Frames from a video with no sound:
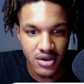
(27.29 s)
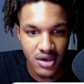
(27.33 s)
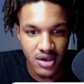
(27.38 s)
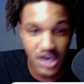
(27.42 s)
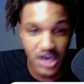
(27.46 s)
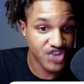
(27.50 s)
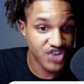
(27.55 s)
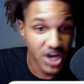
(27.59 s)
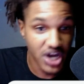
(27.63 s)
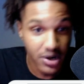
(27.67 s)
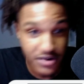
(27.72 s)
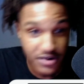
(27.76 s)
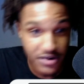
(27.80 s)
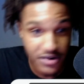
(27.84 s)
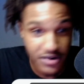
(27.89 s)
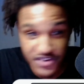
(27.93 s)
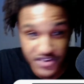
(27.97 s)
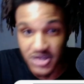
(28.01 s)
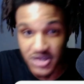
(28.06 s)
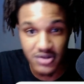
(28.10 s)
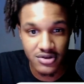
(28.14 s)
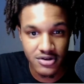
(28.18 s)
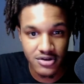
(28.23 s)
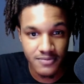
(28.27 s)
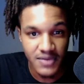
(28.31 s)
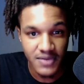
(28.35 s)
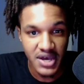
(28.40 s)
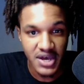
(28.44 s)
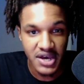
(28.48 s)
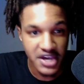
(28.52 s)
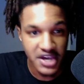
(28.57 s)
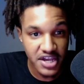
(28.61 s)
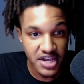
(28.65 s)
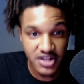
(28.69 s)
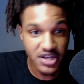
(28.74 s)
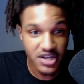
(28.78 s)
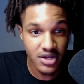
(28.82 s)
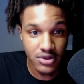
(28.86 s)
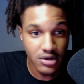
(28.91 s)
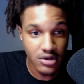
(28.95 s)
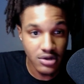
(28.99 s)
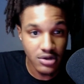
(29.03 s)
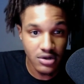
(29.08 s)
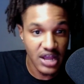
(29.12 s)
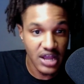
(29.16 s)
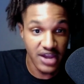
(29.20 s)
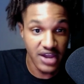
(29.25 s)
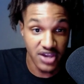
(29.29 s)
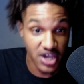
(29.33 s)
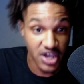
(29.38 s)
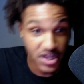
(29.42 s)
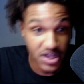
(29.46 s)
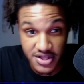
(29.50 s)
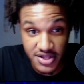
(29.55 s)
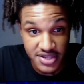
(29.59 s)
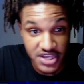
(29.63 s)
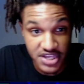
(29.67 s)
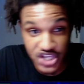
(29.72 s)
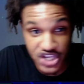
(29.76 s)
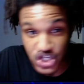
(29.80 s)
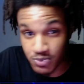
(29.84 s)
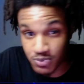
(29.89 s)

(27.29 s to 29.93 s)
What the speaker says: And Jared Stidham, he didn't look like anything